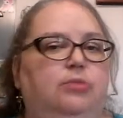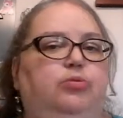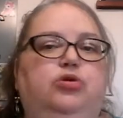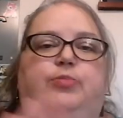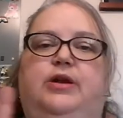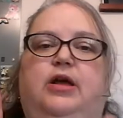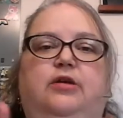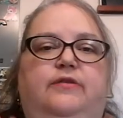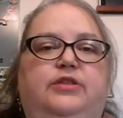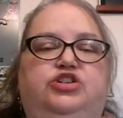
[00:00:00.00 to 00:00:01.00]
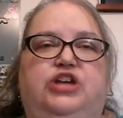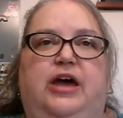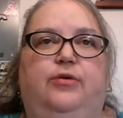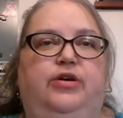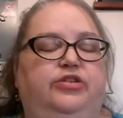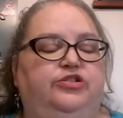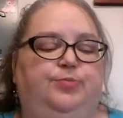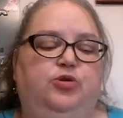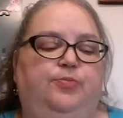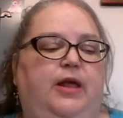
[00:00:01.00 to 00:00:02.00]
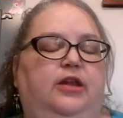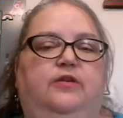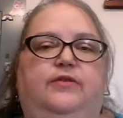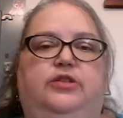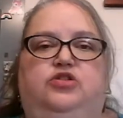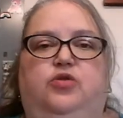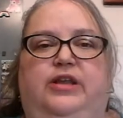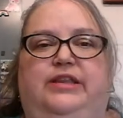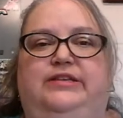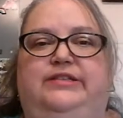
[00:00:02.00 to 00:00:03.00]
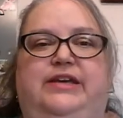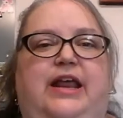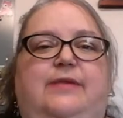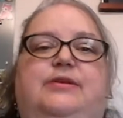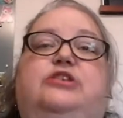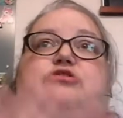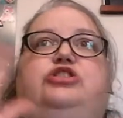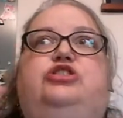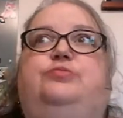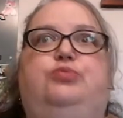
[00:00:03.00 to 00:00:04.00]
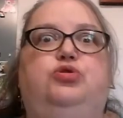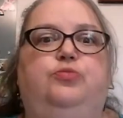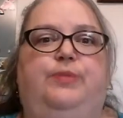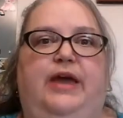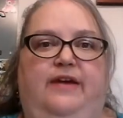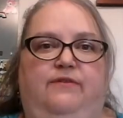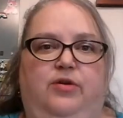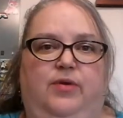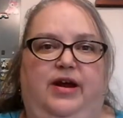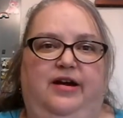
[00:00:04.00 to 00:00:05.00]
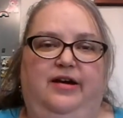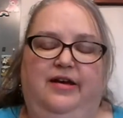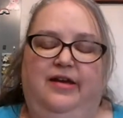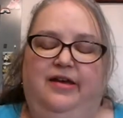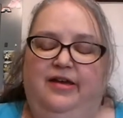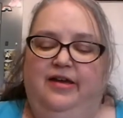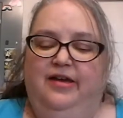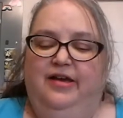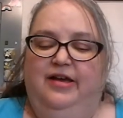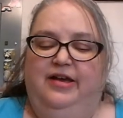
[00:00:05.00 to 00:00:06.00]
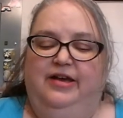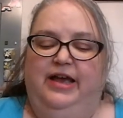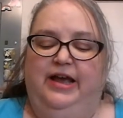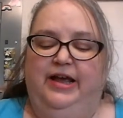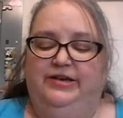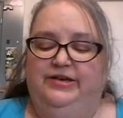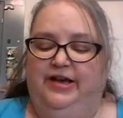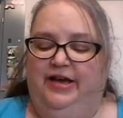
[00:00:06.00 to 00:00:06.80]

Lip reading: pooping all over the shower. There's poop all over the toilet seat. I mean, there's just poop everywhere. And